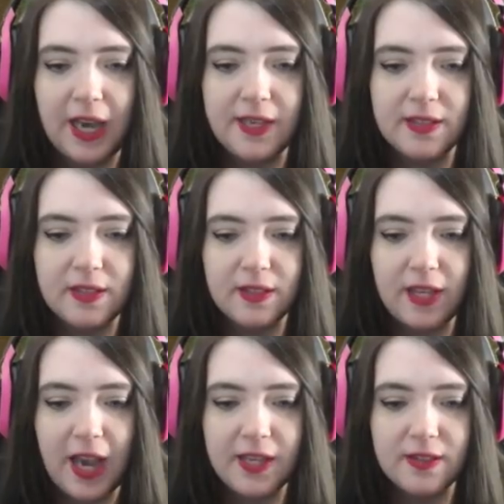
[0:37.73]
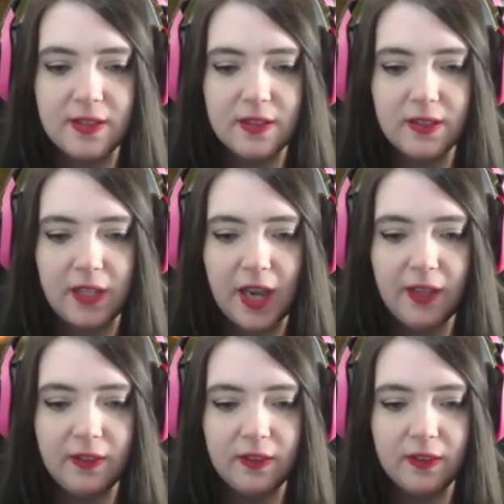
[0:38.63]
Guys, guys,
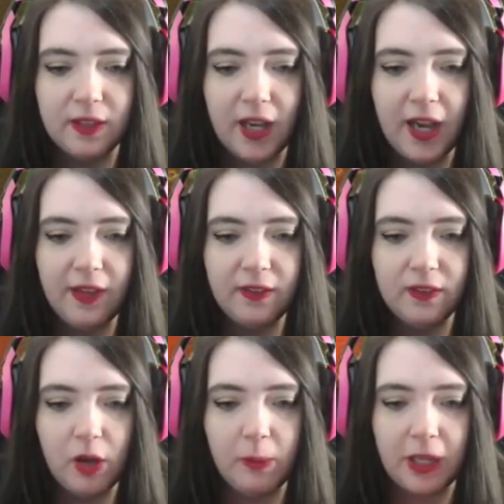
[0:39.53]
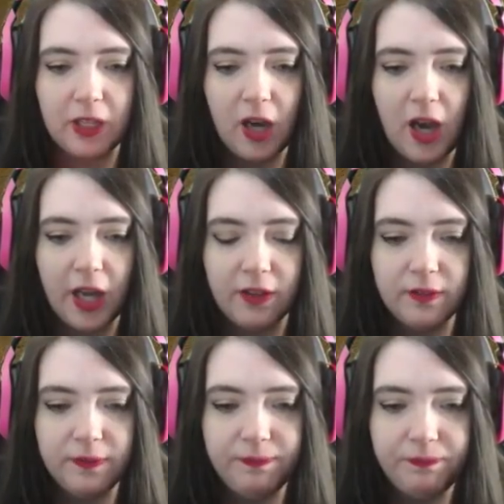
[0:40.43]
guys, guys? Oh my god.